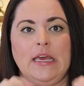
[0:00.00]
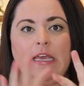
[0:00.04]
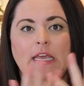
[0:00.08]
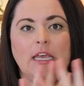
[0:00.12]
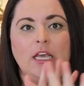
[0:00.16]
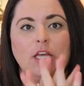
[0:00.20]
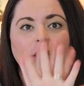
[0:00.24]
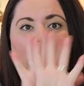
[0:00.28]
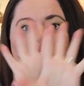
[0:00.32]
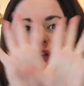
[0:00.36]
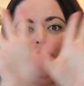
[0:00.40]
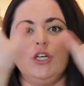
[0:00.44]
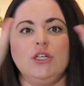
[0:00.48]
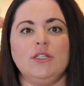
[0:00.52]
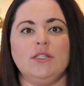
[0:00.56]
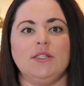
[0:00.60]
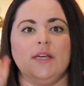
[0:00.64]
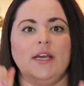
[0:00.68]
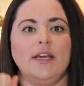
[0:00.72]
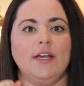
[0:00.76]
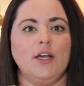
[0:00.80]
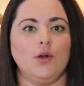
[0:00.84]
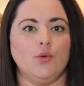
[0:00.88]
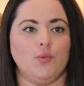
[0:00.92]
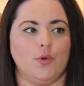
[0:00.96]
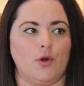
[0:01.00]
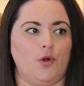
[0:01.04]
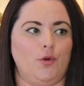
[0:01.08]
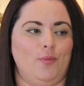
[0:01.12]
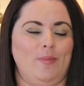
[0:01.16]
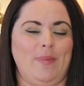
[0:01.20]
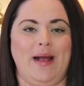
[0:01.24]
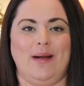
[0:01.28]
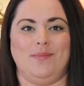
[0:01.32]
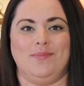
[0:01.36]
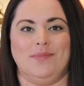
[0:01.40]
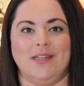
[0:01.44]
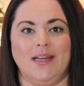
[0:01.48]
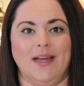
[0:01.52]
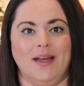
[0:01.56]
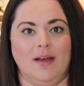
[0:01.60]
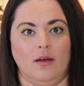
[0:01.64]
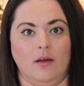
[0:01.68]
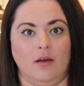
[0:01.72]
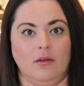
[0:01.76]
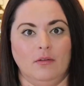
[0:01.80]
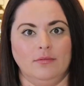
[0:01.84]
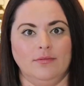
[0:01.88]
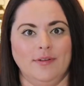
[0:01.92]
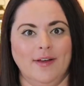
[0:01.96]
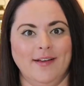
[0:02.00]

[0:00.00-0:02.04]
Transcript: it looks like a roadmap to hell.